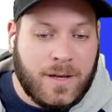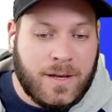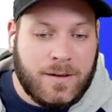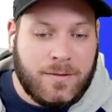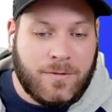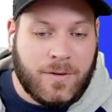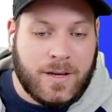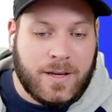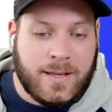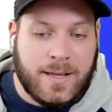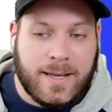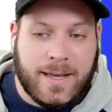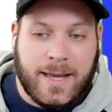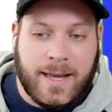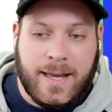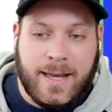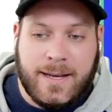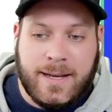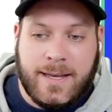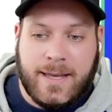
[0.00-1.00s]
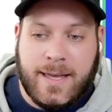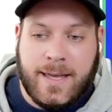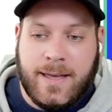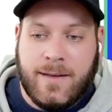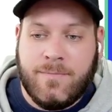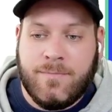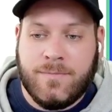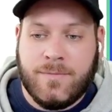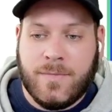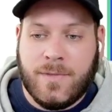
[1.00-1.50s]
If I click edit
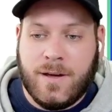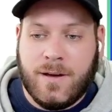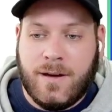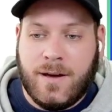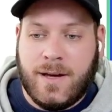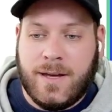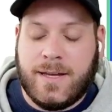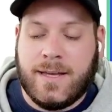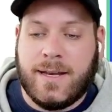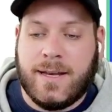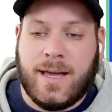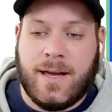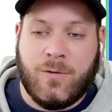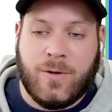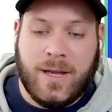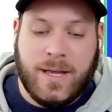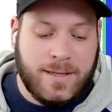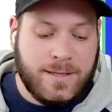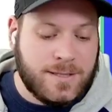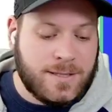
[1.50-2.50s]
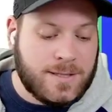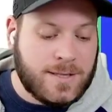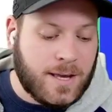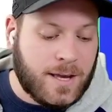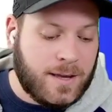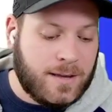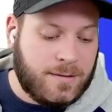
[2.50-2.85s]
here, I can now insert